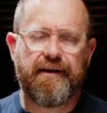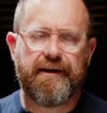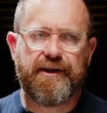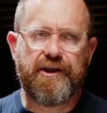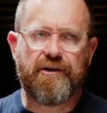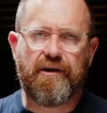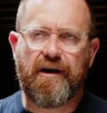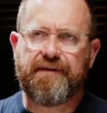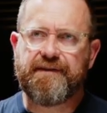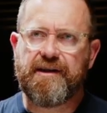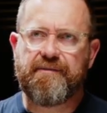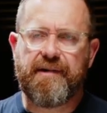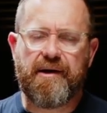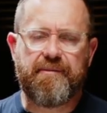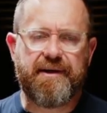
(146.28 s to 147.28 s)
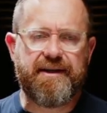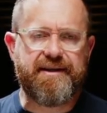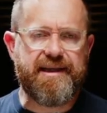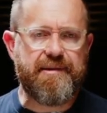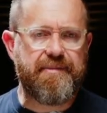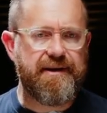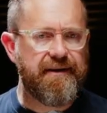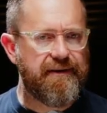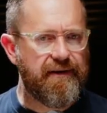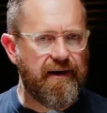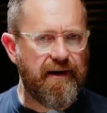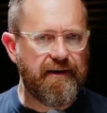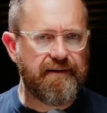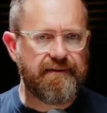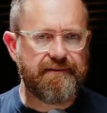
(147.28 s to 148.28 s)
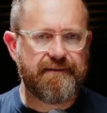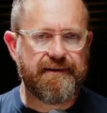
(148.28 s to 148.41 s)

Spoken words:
You often might be deep in thought,